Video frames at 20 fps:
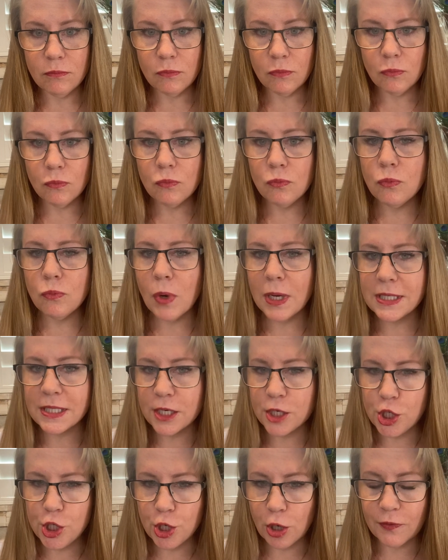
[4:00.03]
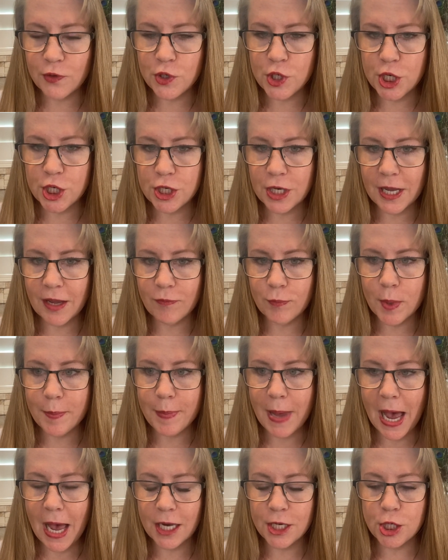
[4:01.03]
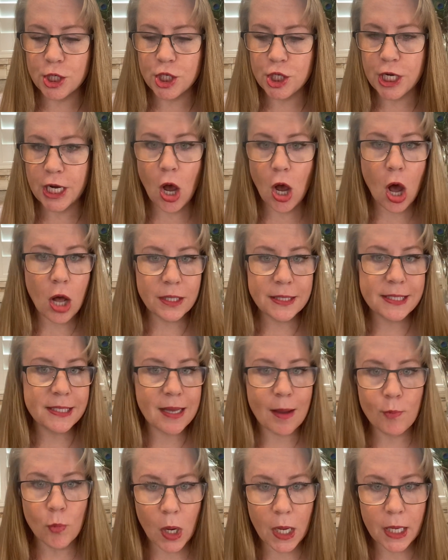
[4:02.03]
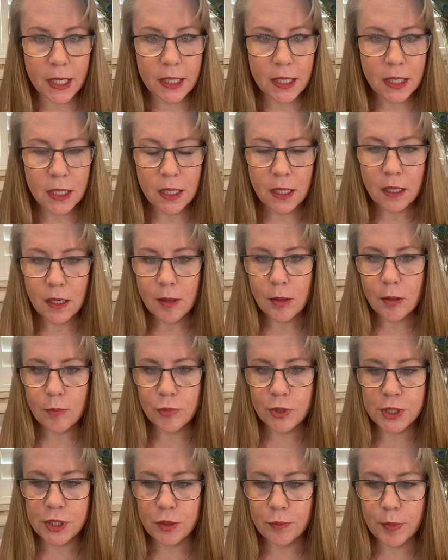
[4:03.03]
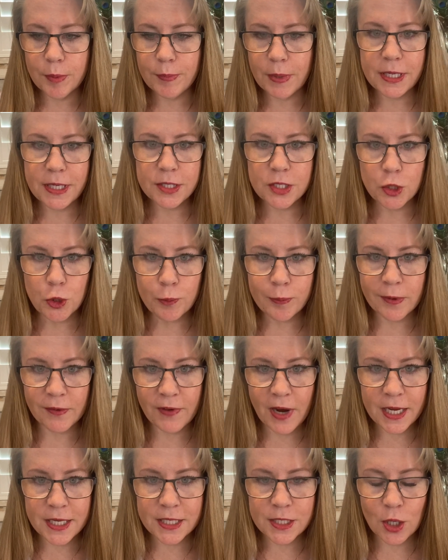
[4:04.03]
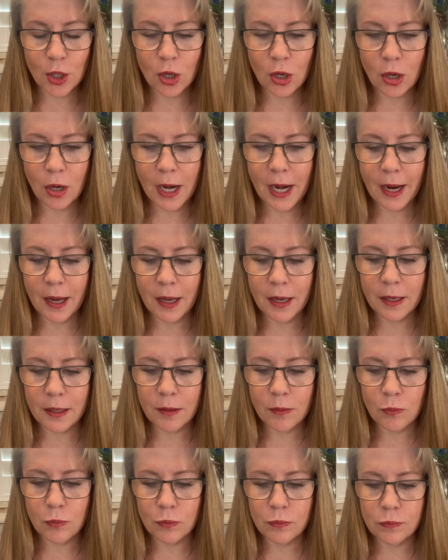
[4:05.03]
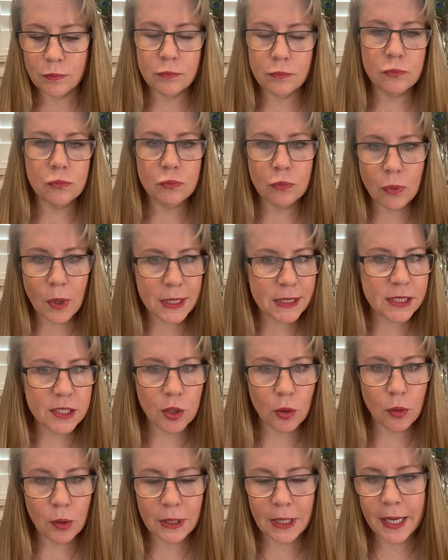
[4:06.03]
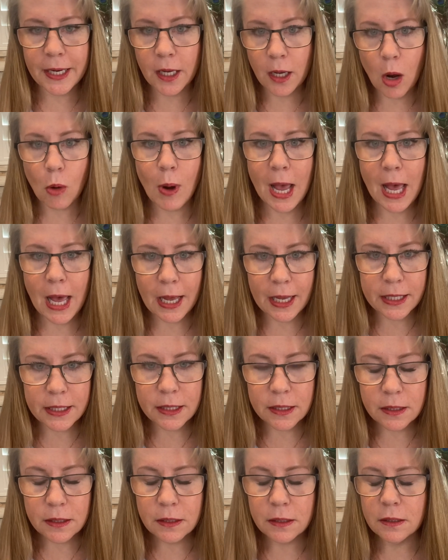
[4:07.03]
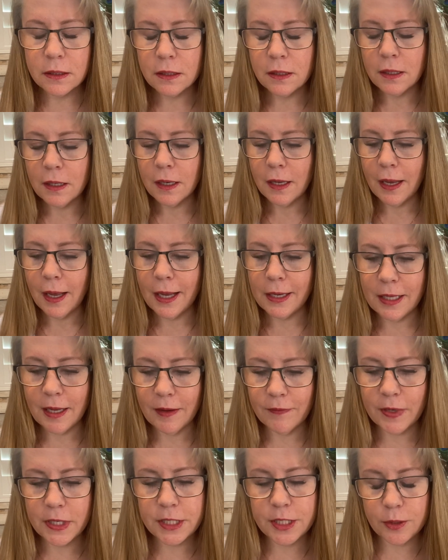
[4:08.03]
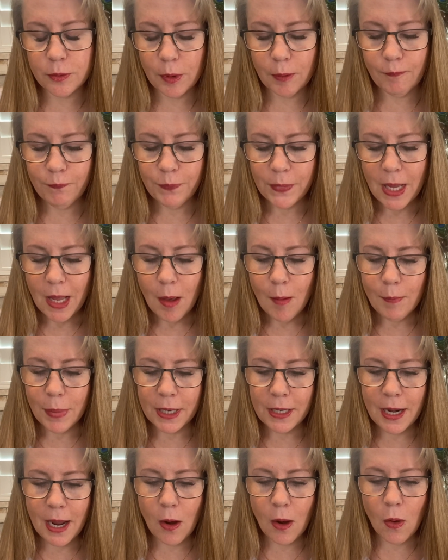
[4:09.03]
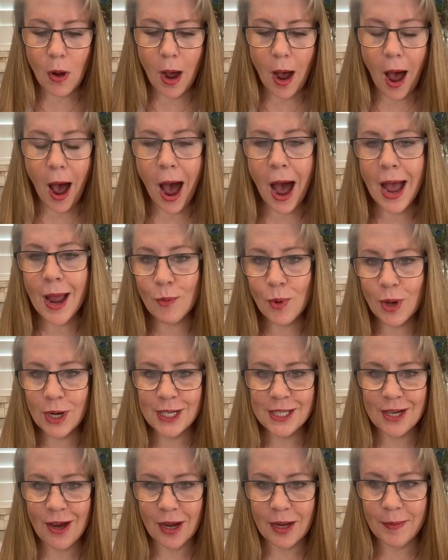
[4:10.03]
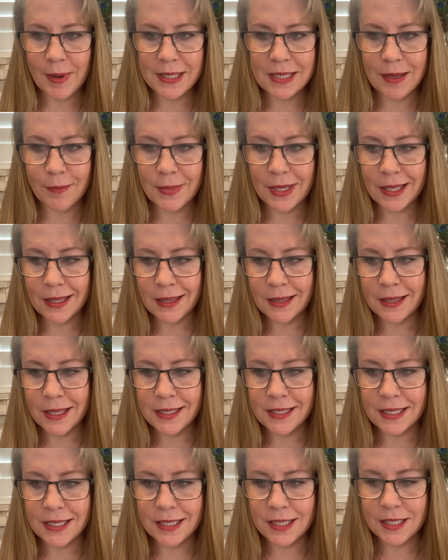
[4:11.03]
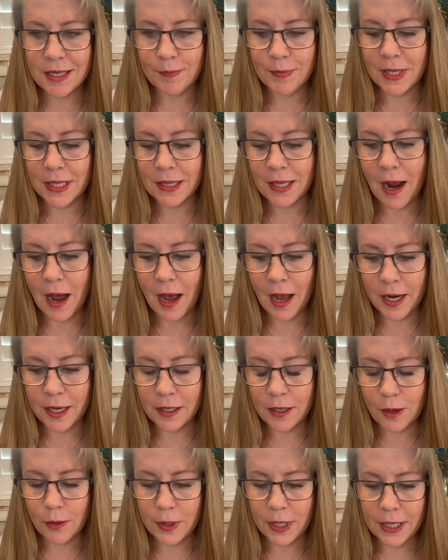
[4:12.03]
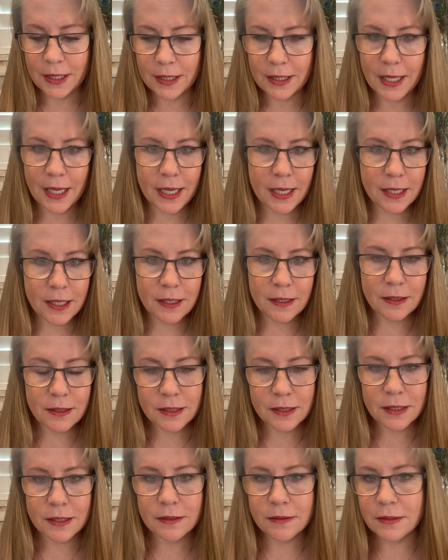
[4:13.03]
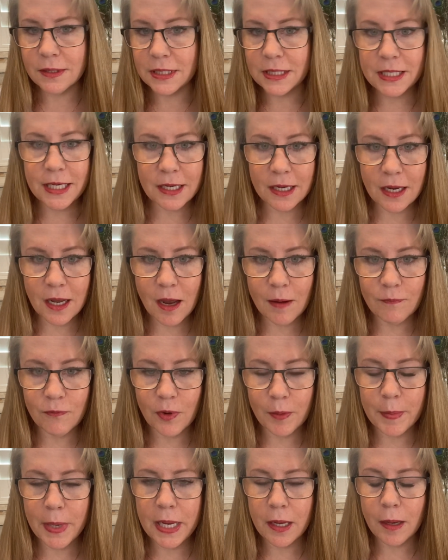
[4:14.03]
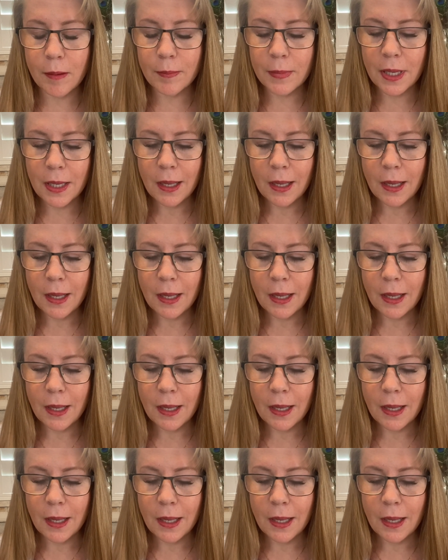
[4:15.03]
wasn't sure if she should give him the badge, and she called someone, presumably a supervisor, and was told, go ahead and give it to him. But now I want to talk about something. This is something that I noted that didn't come from him.